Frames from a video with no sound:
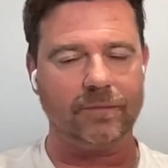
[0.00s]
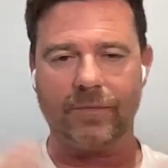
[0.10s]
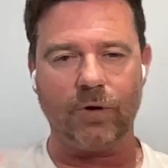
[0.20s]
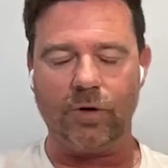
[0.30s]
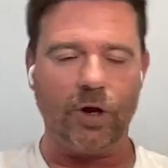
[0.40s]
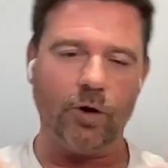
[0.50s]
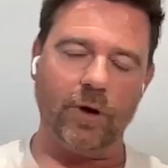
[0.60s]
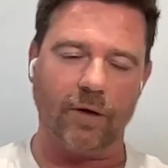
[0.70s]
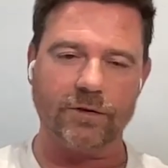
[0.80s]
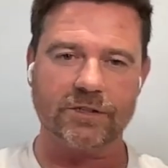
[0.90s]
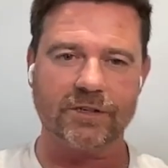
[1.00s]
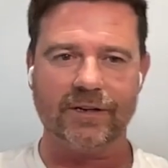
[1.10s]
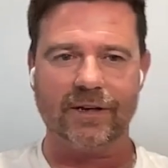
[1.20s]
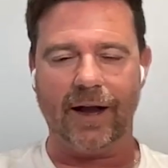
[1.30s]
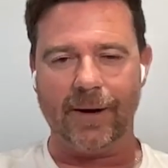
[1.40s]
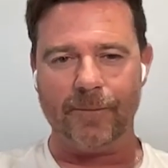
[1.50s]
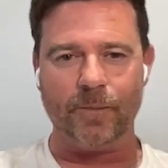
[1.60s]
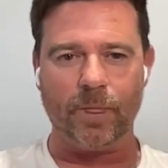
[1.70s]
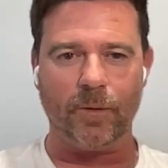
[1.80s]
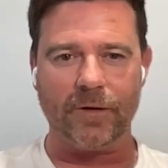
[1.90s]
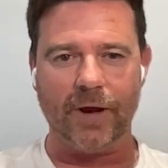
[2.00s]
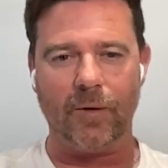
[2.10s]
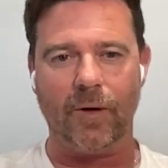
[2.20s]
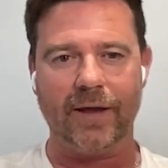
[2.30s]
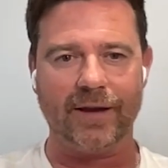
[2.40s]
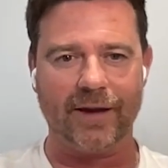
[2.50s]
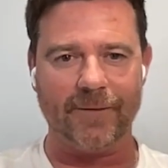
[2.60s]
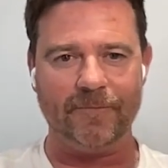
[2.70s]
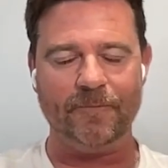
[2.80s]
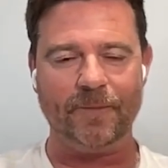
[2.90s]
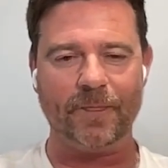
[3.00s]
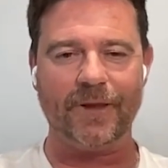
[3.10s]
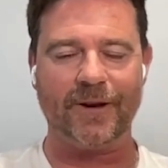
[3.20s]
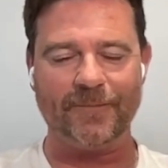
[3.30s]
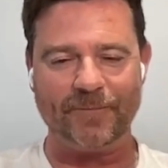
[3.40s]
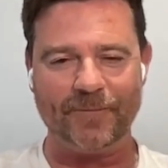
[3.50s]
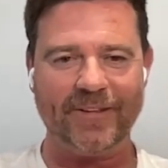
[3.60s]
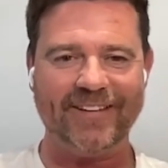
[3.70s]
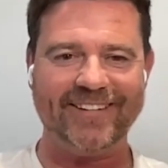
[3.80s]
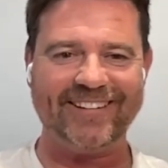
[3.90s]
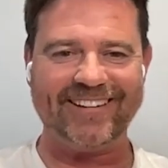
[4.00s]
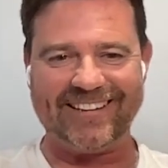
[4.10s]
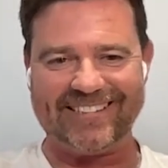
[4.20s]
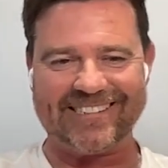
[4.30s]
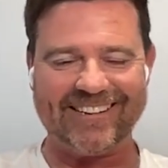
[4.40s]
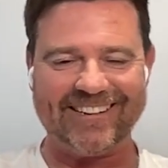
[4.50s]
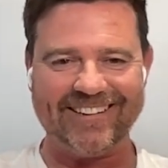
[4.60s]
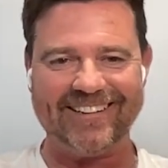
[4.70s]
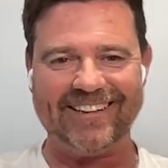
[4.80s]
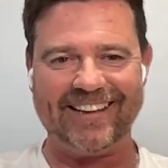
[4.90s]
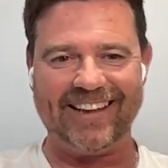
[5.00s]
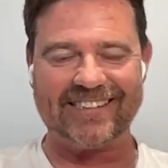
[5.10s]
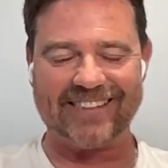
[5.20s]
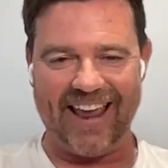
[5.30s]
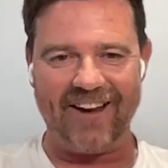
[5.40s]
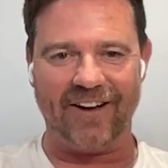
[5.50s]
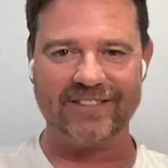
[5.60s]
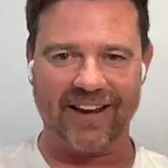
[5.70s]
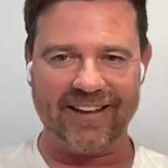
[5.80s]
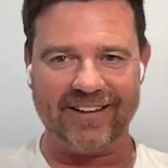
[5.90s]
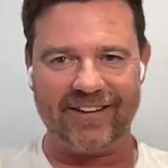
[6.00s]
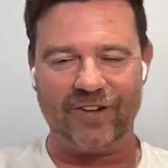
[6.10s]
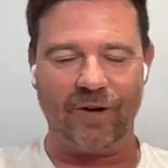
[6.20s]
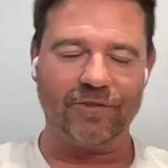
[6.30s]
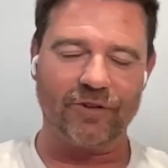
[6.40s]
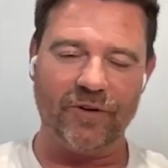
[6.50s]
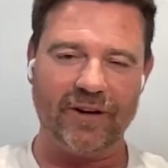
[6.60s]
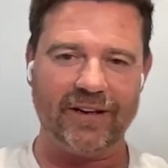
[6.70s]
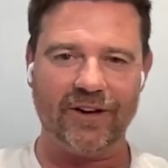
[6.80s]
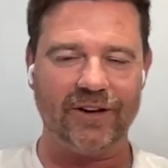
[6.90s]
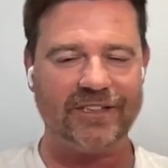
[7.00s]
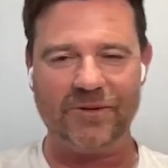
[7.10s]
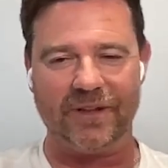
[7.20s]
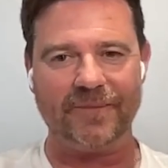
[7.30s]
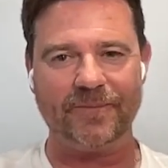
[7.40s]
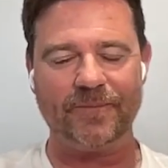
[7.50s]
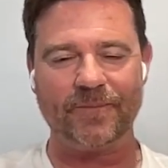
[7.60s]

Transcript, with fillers: who, who knows? Um, no, I, no. Um, you know, it's uh, it's there. I've done it. You've gone through it, and you got to deal with it. Mm.